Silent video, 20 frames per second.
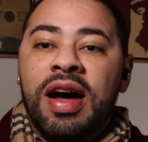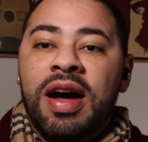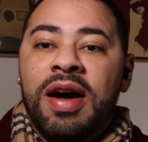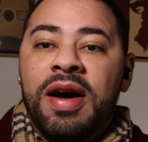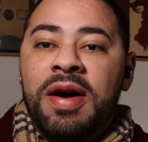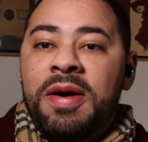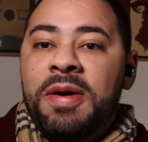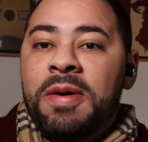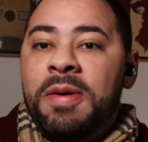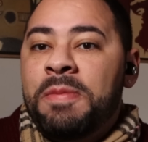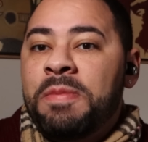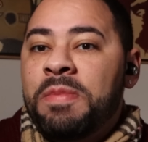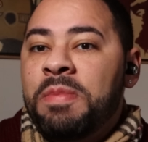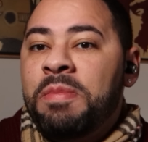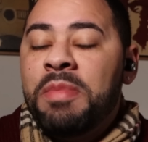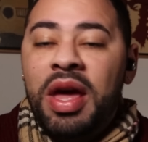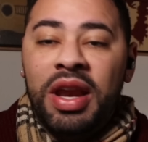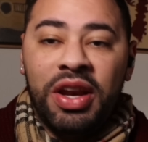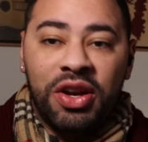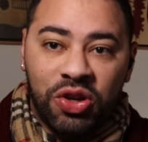uh,
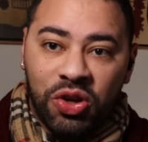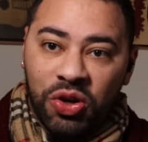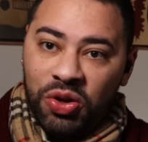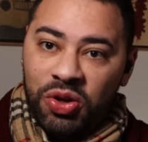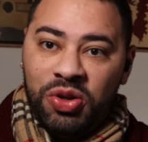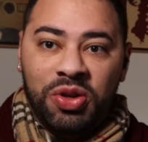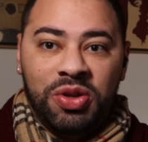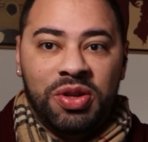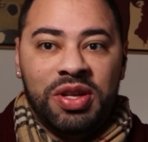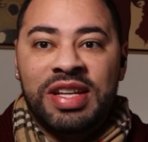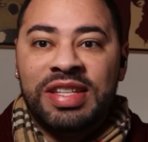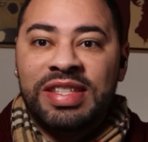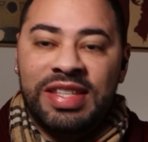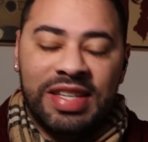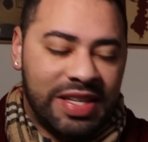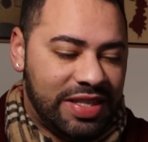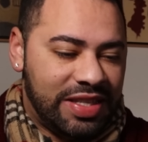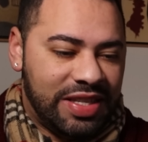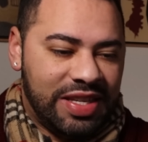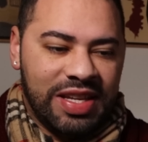medical
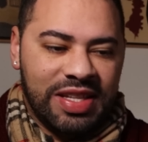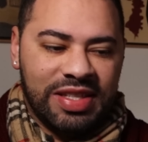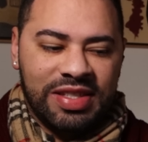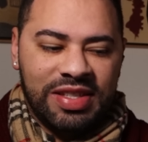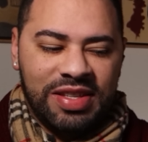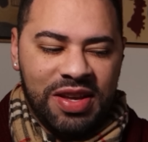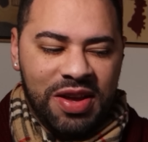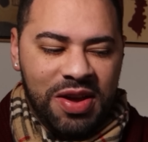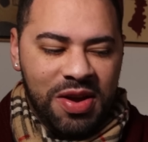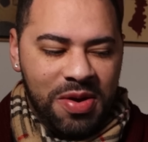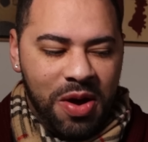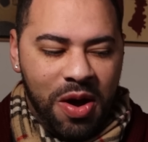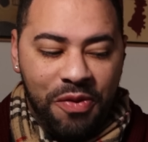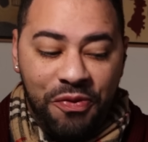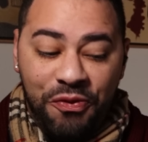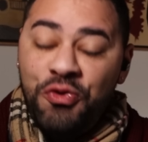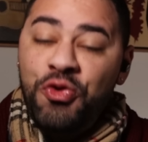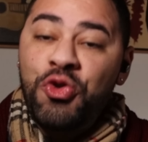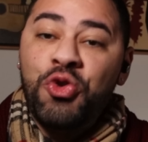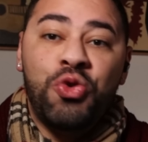assistance, uh,
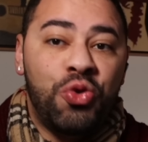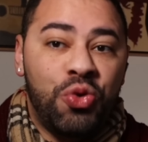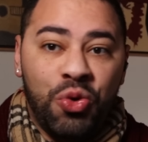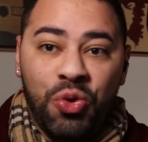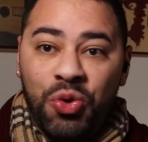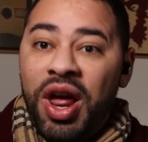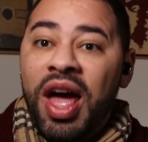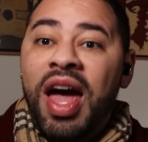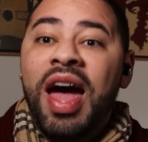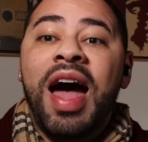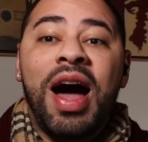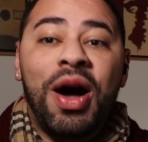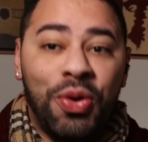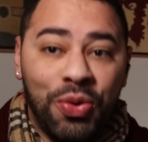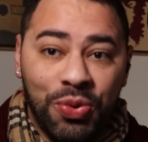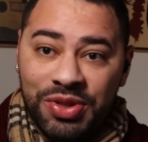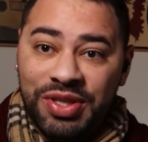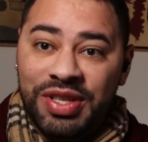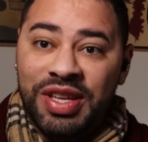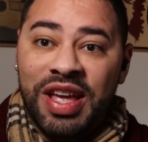food,
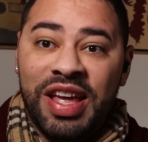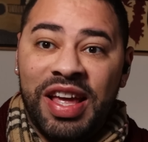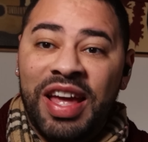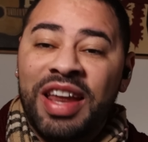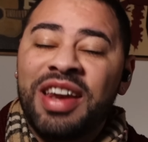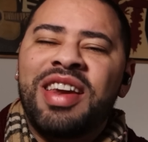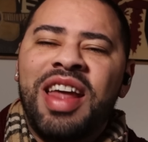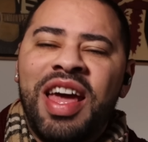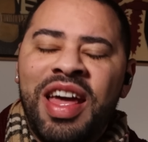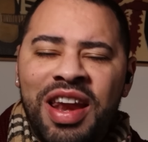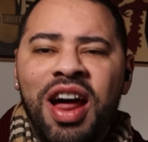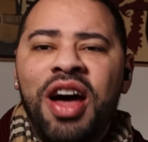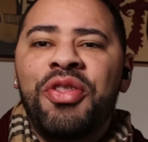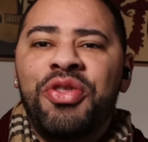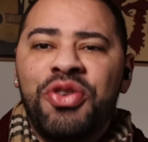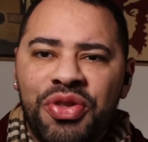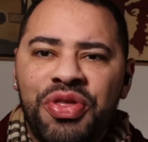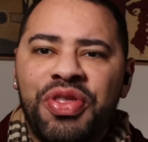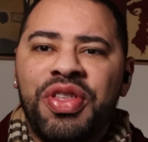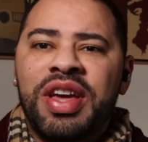housing, and and
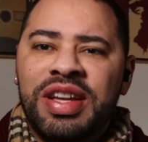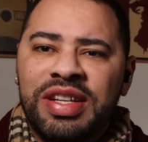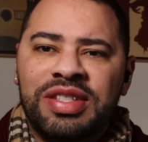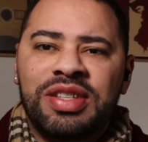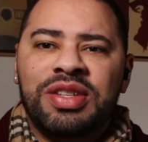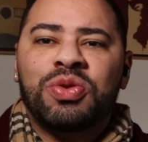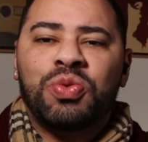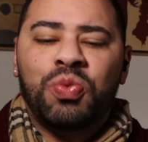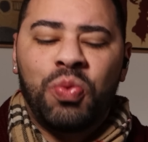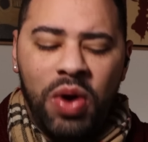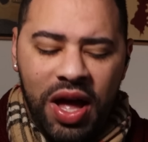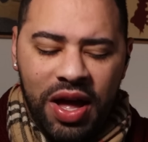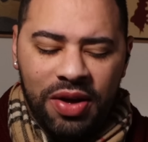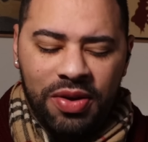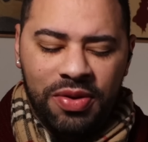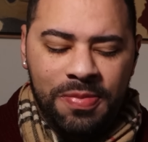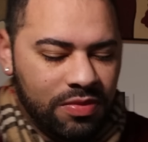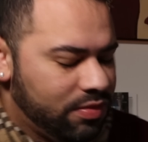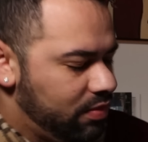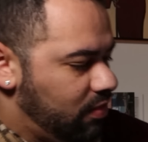other things as well.